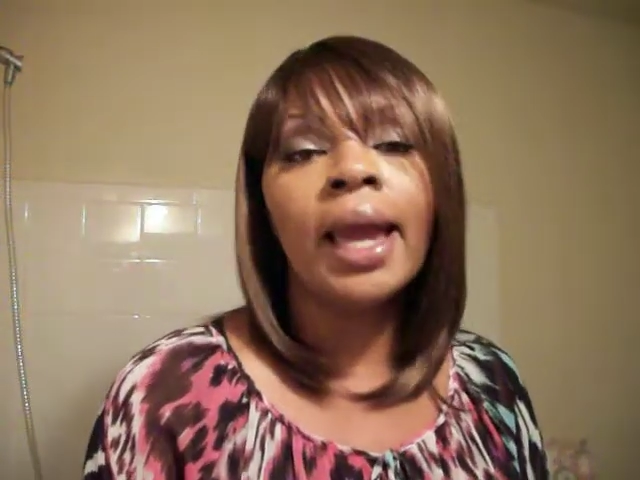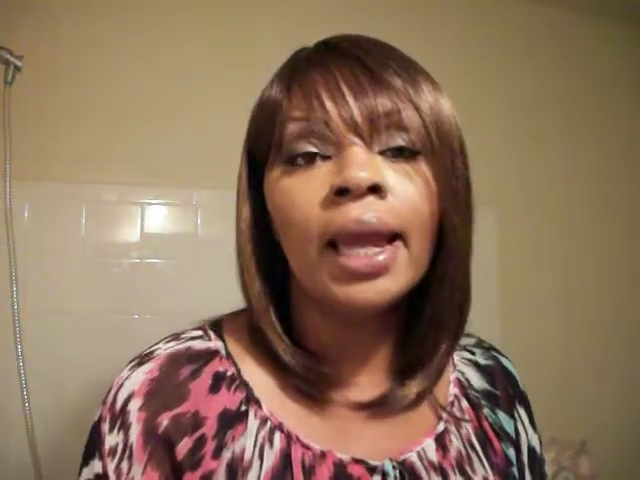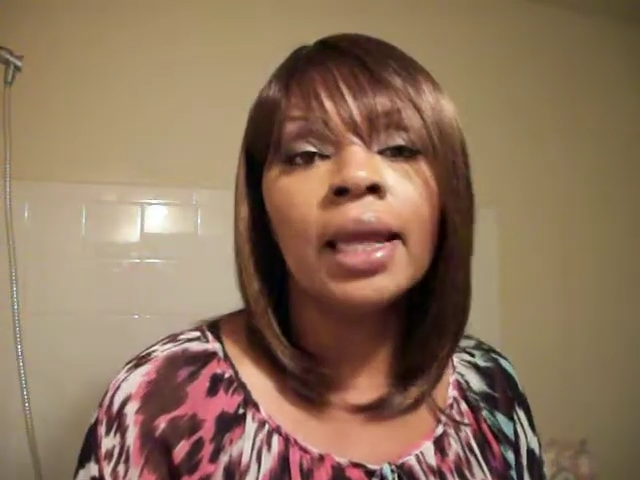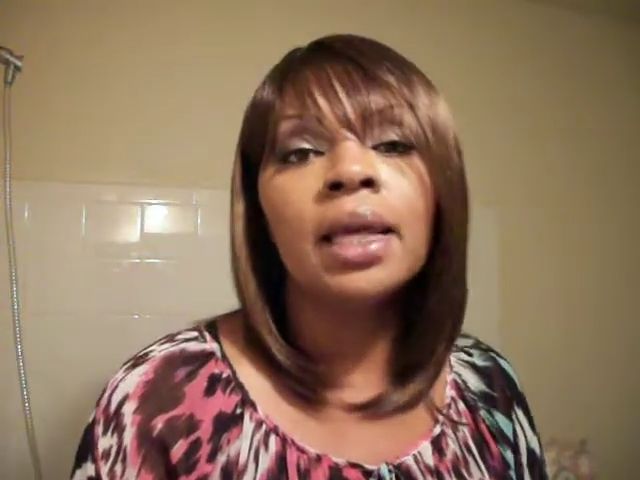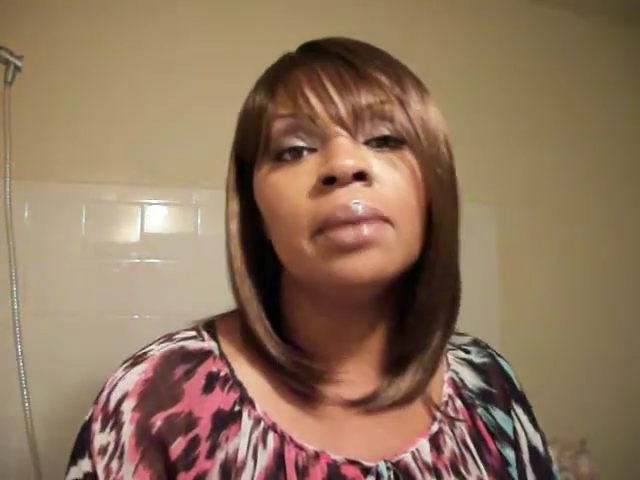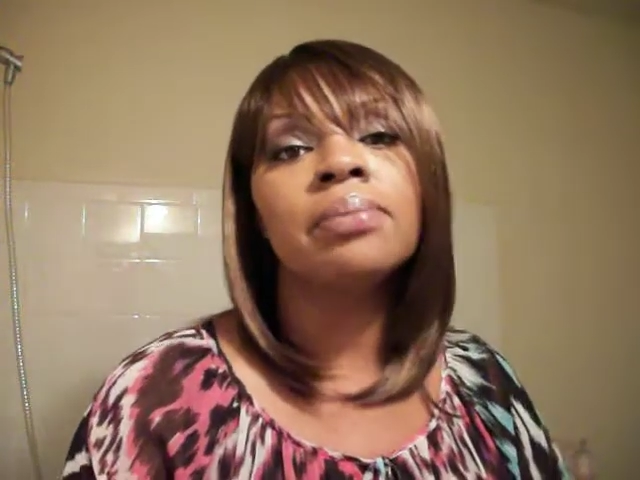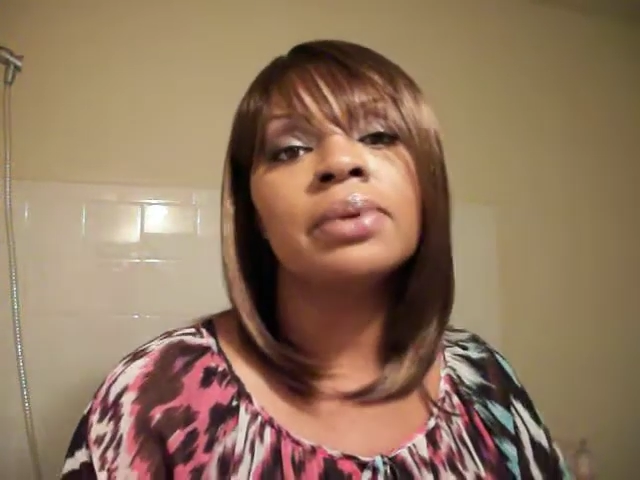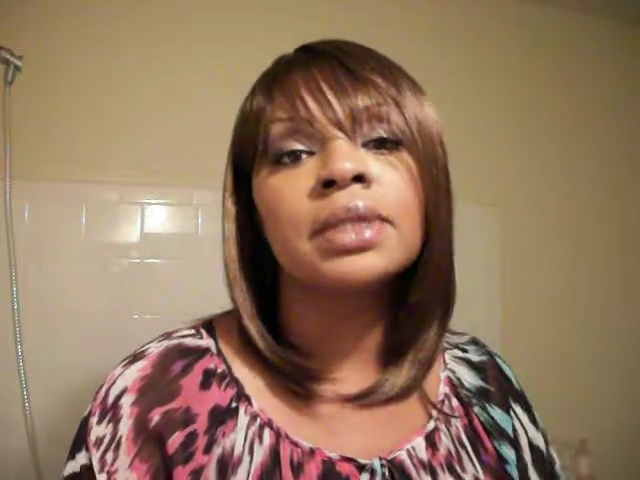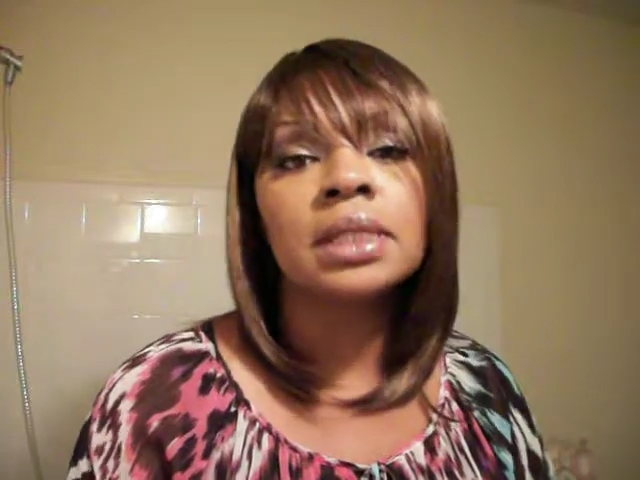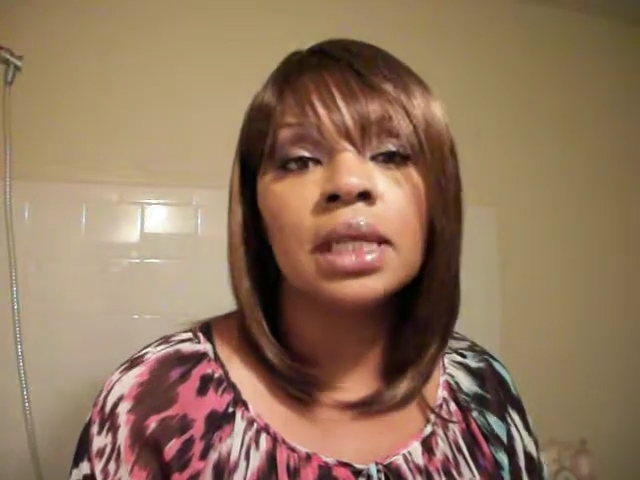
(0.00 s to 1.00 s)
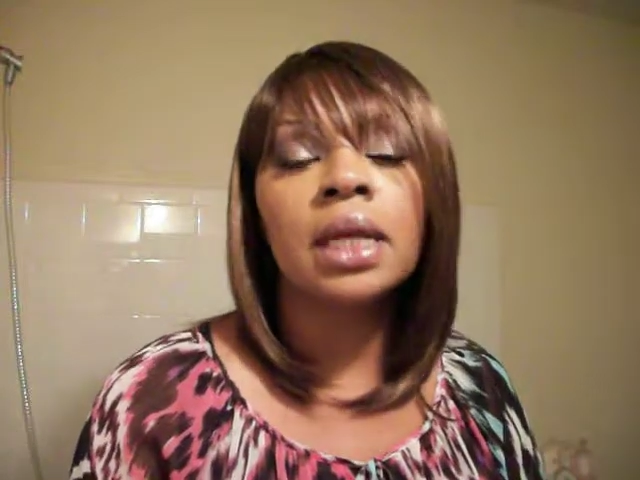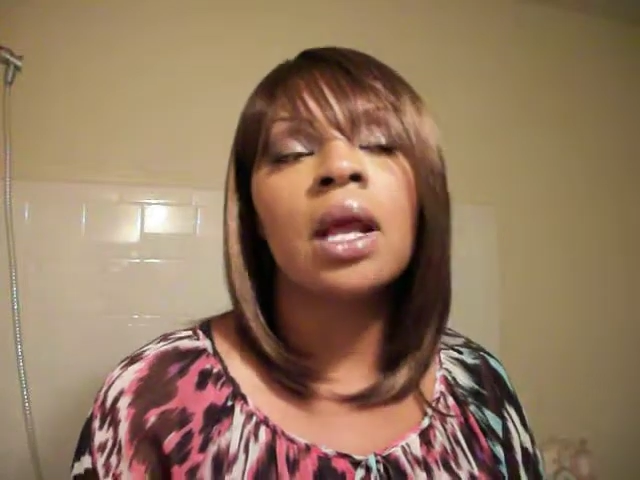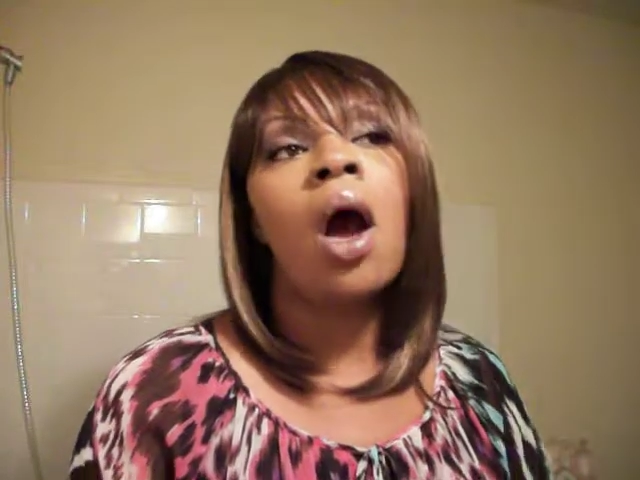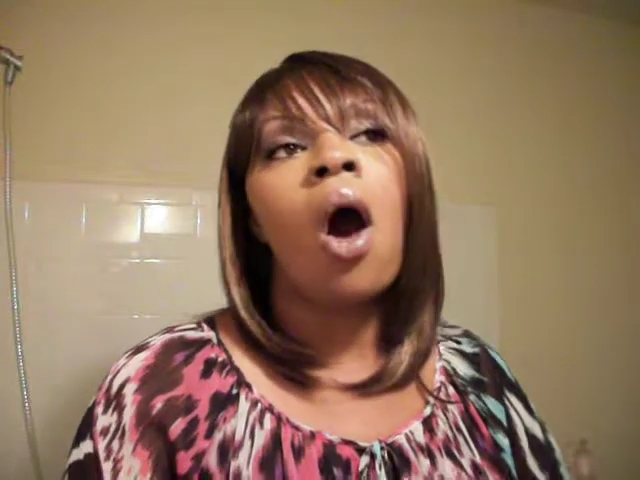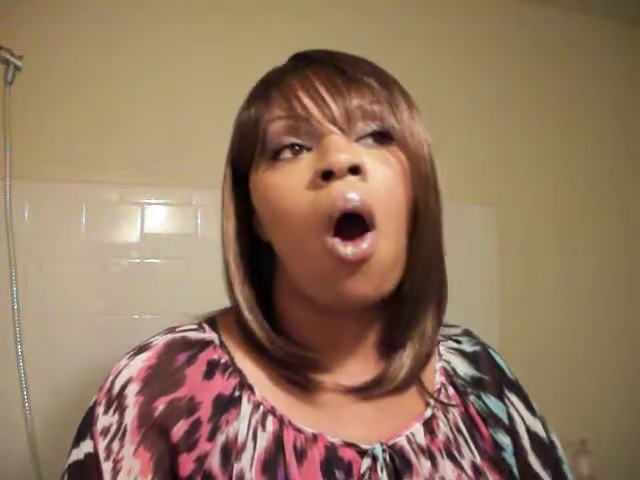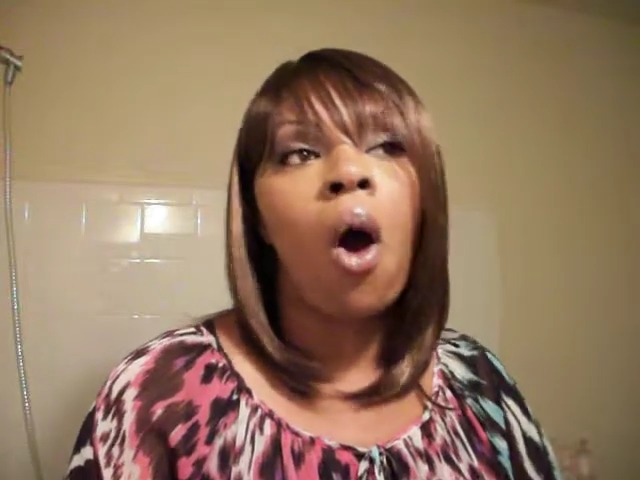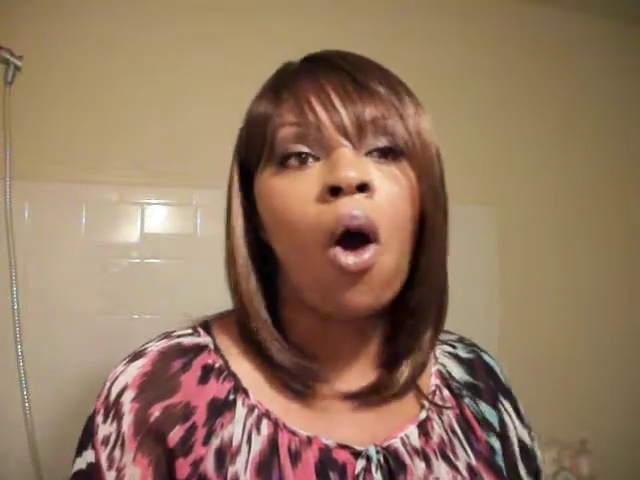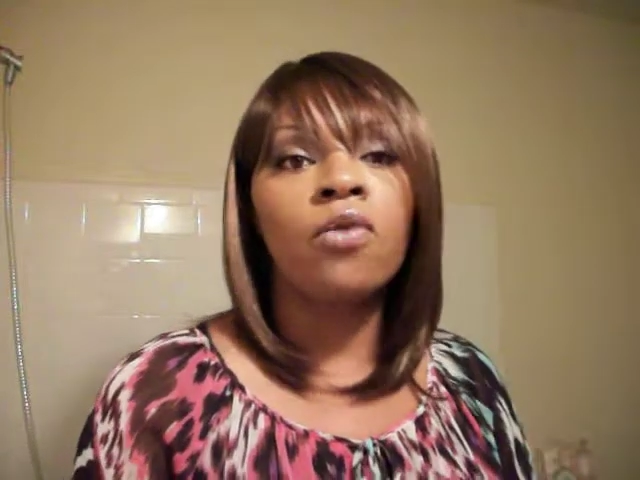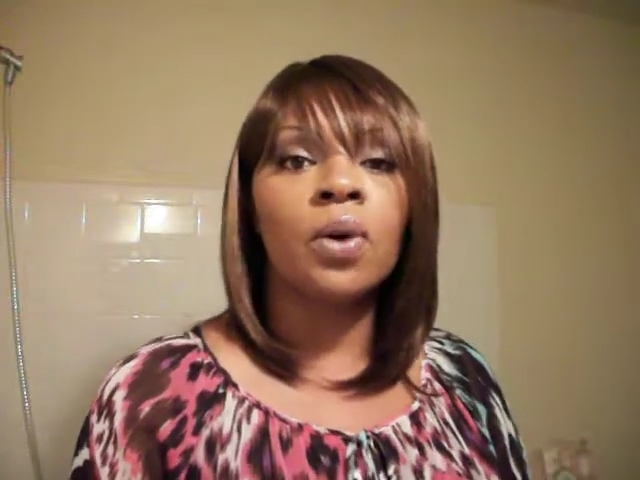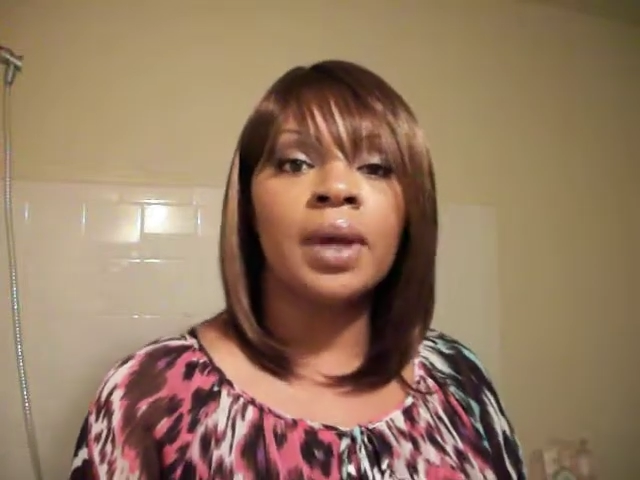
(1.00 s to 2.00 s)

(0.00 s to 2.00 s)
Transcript: 80% off.